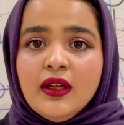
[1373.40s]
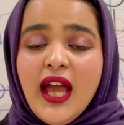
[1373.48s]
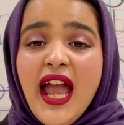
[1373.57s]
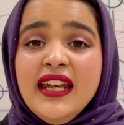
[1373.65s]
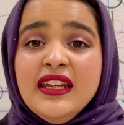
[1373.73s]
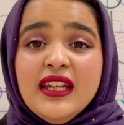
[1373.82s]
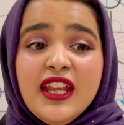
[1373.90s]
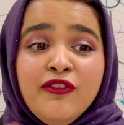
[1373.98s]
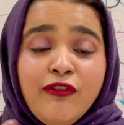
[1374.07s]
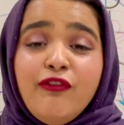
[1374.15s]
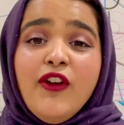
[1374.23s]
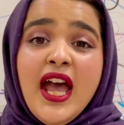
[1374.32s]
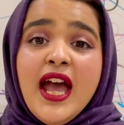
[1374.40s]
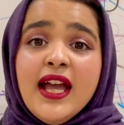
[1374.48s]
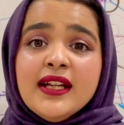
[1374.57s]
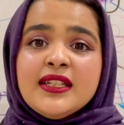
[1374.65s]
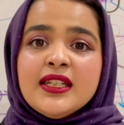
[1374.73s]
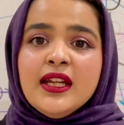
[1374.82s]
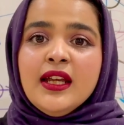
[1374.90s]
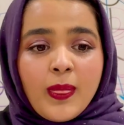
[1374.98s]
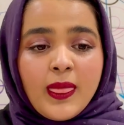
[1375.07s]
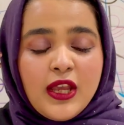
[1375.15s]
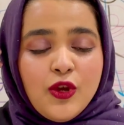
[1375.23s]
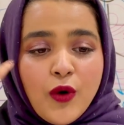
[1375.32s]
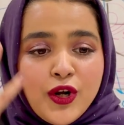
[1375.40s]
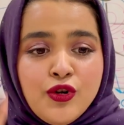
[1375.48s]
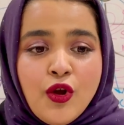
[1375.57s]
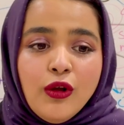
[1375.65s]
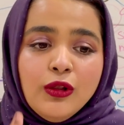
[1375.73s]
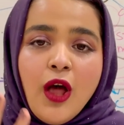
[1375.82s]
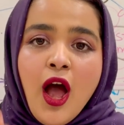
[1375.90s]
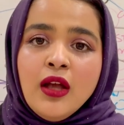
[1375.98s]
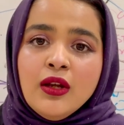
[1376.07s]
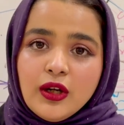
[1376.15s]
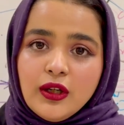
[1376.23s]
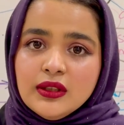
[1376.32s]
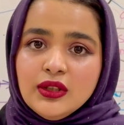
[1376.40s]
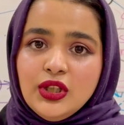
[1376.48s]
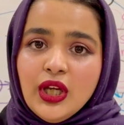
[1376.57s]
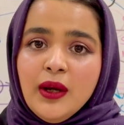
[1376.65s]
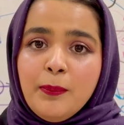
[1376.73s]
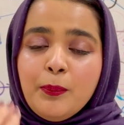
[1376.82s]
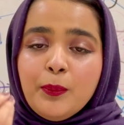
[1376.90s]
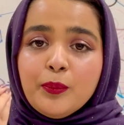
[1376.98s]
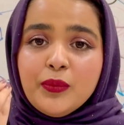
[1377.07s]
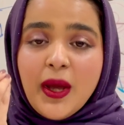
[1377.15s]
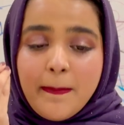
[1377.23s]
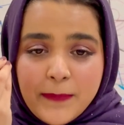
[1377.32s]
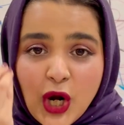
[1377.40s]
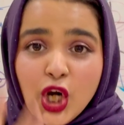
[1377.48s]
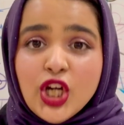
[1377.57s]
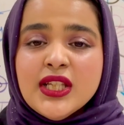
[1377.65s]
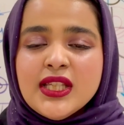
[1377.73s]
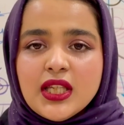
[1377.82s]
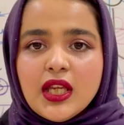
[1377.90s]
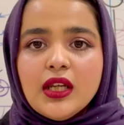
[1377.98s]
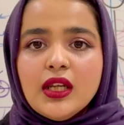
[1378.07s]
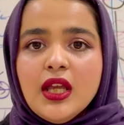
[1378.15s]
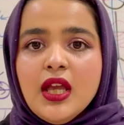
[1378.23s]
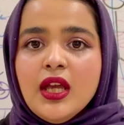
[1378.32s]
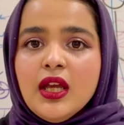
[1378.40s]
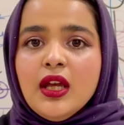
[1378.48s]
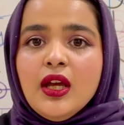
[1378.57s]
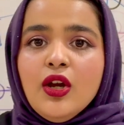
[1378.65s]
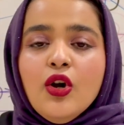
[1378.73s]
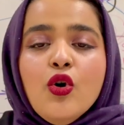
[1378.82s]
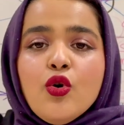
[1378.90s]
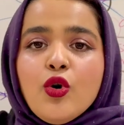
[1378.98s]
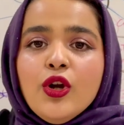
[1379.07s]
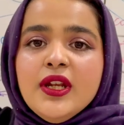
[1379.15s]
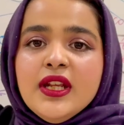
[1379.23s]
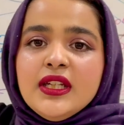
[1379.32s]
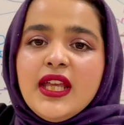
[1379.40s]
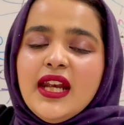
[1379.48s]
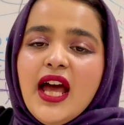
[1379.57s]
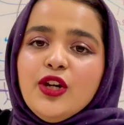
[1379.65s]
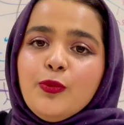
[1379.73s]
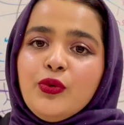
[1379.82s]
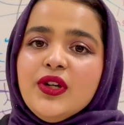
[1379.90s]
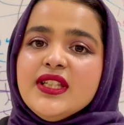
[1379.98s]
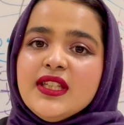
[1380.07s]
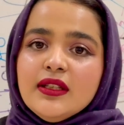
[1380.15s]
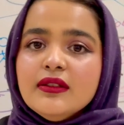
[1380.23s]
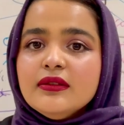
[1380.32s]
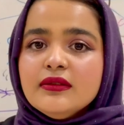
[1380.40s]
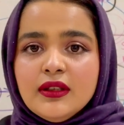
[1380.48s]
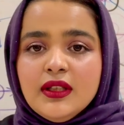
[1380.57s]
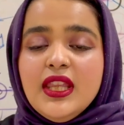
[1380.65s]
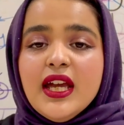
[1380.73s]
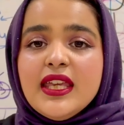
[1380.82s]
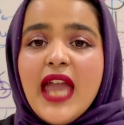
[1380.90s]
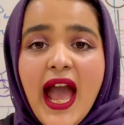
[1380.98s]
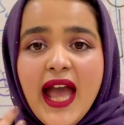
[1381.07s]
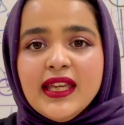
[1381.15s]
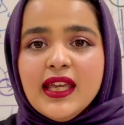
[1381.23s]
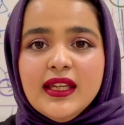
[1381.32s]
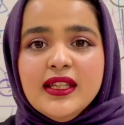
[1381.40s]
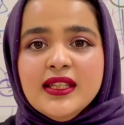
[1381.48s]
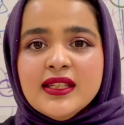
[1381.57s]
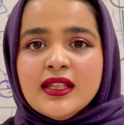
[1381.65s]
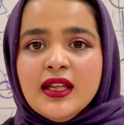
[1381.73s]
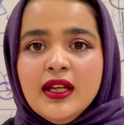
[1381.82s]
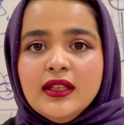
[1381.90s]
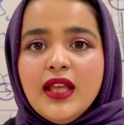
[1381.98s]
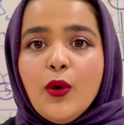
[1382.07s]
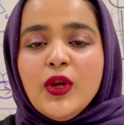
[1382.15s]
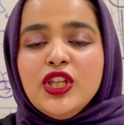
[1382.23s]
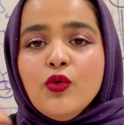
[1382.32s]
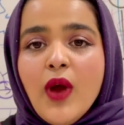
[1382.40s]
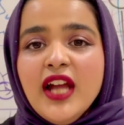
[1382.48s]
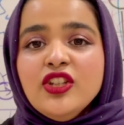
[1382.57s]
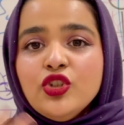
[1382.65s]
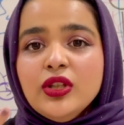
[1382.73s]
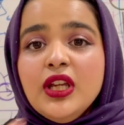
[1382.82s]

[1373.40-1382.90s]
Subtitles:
And in fact, you are no longer the person who couldn't get out of prison. The gag is that when you actually